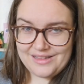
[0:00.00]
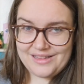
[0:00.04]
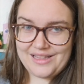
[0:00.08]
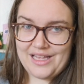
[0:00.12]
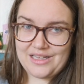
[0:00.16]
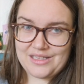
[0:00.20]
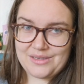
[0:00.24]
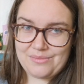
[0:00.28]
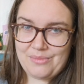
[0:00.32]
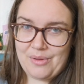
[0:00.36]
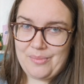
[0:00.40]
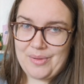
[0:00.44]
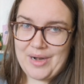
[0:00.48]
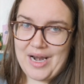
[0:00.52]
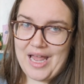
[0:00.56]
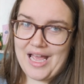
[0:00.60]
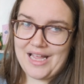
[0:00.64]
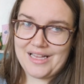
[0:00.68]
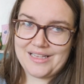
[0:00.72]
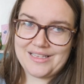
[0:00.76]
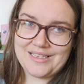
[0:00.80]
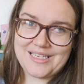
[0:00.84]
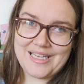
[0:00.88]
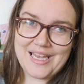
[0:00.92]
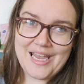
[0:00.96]
that's my
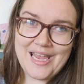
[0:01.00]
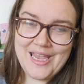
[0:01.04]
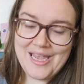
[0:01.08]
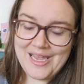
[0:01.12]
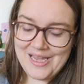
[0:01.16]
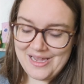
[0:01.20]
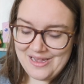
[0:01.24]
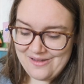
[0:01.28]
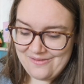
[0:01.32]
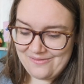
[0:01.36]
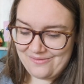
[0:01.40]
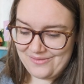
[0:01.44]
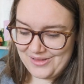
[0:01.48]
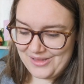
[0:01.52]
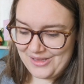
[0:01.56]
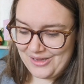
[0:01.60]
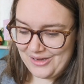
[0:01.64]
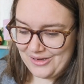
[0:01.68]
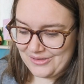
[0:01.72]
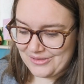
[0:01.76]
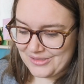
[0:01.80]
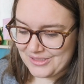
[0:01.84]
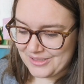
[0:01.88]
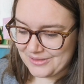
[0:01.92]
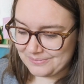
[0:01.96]
plans for
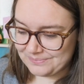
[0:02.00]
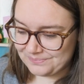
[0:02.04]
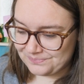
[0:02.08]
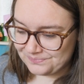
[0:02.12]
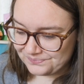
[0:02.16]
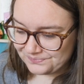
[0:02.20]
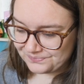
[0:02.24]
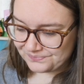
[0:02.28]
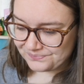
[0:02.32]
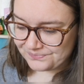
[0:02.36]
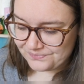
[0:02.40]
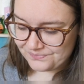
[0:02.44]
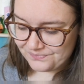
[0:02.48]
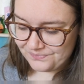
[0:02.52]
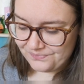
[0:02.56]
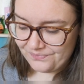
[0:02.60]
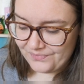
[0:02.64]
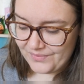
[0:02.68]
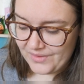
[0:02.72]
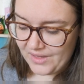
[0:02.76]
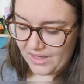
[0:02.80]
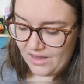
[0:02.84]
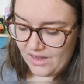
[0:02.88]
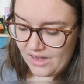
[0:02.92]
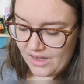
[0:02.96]
those.
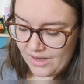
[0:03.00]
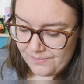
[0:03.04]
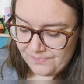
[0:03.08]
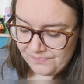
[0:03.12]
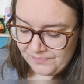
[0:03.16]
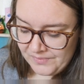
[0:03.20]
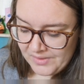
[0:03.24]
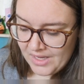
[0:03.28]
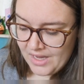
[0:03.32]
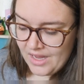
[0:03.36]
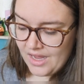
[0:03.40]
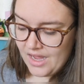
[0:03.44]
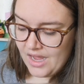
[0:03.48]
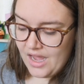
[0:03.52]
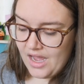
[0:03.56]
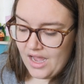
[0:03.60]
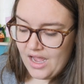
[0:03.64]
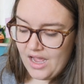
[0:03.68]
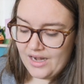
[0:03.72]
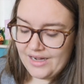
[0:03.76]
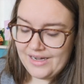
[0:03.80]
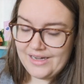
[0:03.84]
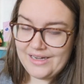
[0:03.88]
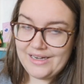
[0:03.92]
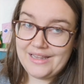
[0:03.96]
Um
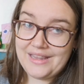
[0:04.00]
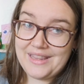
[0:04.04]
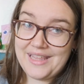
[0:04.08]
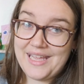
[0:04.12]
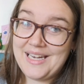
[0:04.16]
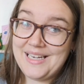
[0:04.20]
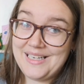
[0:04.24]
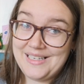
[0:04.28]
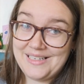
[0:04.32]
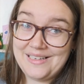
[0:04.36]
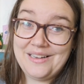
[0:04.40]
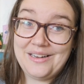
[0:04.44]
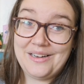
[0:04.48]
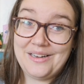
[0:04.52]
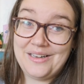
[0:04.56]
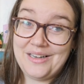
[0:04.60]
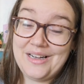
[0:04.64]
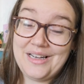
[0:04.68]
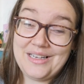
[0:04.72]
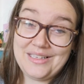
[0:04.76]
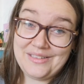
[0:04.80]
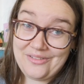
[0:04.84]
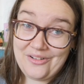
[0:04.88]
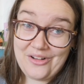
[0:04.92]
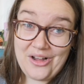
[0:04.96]
then
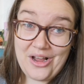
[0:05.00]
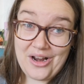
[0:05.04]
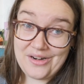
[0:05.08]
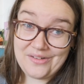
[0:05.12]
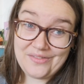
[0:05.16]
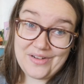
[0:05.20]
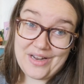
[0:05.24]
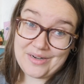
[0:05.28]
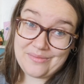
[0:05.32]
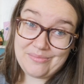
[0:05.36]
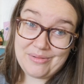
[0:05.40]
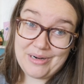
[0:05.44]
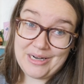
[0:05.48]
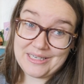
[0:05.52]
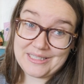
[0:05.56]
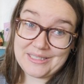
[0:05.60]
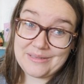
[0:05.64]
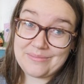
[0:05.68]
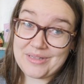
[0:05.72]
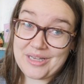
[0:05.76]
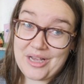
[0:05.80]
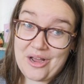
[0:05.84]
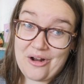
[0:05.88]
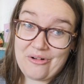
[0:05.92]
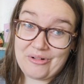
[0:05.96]
I kind of had plucked
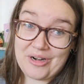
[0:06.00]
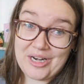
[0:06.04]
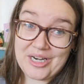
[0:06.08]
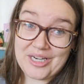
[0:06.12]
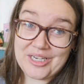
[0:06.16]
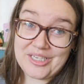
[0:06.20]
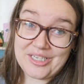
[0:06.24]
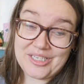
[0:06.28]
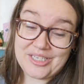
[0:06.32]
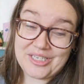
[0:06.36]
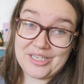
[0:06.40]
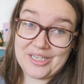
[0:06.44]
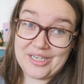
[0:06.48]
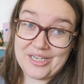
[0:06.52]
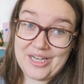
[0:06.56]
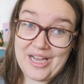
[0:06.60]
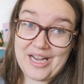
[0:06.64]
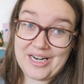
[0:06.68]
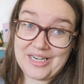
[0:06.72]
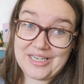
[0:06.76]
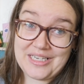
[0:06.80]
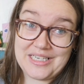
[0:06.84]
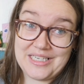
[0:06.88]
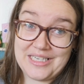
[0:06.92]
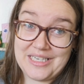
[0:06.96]
up the courage to
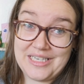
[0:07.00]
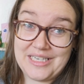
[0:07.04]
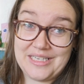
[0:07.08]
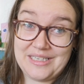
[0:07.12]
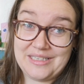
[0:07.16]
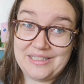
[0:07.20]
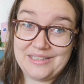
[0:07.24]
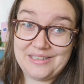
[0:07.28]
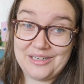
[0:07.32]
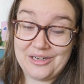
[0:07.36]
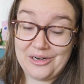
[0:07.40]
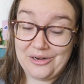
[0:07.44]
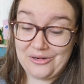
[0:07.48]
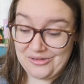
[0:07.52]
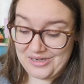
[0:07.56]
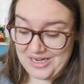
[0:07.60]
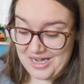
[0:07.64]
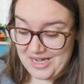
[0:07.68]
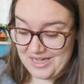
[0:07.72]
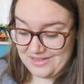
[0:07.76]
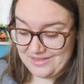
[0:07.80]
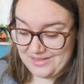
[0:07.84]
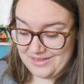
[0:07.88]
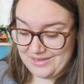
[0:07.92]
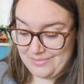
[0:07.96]
actually, you know,
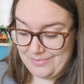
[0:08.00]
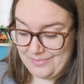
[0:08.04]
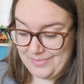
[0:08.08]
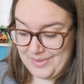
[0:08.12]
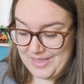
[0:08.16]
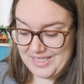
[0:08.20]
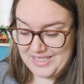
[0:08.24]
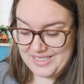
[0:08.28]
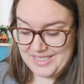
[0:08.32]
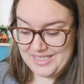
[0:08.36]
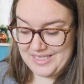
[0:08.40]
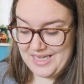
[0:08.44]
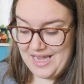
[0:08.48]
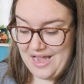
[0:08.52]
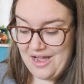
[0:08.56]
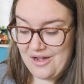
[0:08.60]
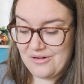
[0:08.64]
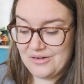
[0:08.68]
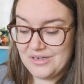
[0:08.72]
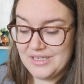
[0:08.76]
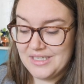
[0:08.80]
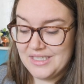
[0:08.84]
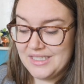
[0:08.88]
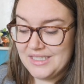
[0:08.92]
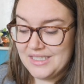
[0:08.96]
cut the pieces
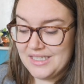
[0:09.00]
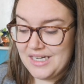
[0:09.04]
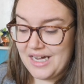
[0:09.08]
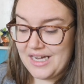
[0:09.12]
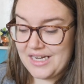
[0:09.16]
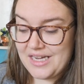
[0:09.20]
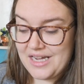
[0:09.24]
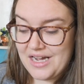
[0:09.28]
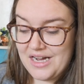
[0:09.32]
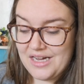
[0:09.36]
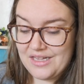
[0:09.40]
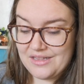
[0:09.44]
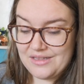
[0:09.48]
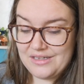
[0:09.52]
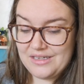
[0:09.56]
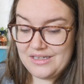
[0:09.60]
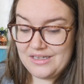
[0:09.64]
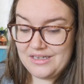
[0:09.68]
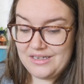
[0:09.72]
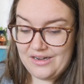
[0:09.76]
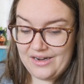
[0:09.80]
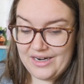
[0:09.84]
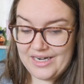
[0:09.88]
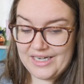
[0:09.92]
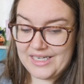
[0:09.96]
out. I cut
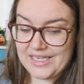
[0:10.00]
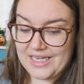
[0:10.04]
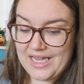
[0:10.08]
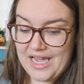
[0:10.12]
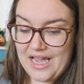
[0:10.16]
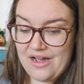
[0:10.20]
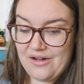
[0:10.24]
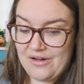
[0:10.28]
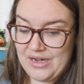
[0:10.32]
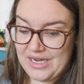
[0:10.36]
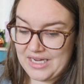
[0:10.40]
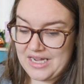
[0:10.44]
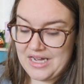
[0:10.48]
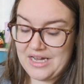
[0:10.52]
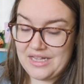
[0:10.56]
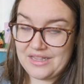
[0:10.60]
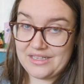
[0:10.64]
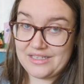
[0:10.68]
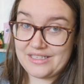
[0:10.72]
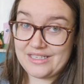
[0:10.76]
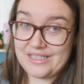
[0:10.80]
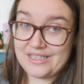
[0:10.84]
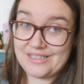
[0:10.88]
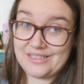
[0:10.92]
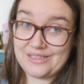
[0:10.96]
the lining out, I cut
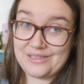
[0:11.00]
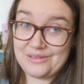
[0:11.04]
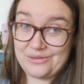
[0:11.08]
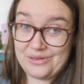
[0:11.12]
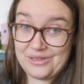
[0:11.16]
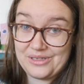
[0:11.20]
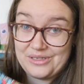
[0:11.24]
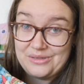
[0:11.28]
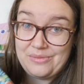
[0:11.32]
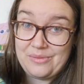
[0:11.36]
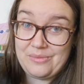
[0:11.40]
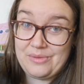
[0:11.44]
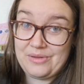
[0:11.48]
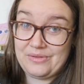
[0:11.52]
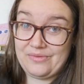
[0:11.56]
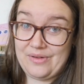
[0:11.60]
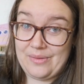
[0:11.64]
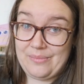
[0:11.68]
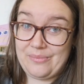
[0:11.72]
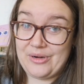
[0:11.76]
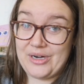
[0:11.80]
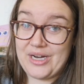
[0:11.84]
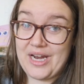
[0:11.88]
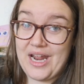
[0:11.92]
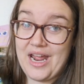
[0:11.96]
the, the swimming
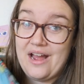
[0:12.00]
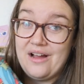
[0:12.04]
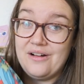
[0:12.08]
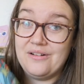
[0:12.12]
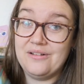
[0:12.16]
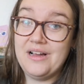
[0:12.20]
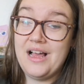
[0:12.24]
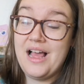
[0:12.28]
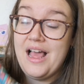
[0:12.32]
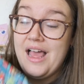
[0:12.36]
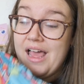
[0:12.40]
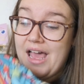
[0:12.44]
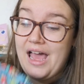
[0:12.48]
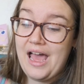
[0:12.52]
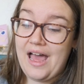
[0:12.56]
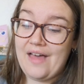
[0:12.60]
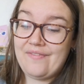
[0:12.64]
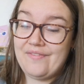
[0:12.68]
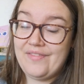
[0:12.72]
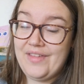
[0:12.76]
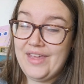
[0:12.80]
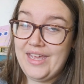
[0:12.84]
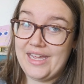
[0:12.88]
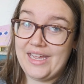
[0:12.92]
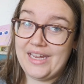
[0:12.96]
fabric out,
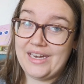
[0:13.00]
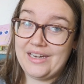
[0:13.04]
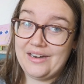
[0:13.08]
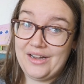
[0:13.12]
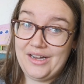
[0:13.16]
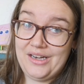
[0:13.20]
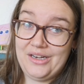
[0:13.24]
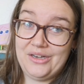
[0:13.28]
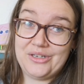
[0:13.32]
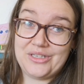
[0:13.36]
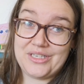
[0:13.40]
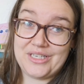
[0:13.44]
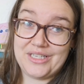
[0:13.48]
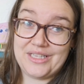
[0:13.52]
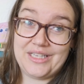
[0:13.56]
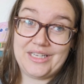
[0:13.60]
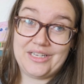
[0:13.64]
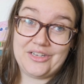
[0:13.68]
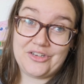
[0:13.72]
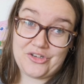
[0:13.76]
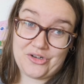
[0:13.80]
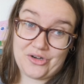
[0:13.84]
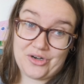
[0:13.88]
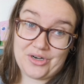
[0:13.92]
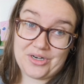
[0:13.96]
and then I looked at the
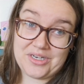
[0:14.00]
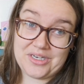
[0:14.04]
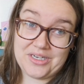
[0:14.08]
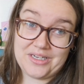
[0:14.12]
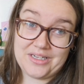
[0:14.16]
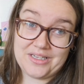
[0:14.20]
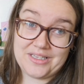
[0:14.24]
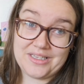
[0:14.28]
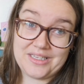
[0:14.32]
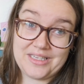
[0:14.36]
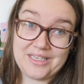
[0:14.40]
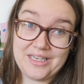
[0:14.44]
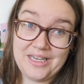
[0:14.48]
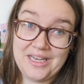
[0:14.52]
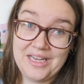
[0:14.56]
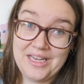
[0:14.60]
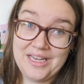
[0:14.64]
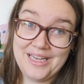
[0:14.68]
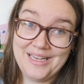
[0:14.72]
instructions,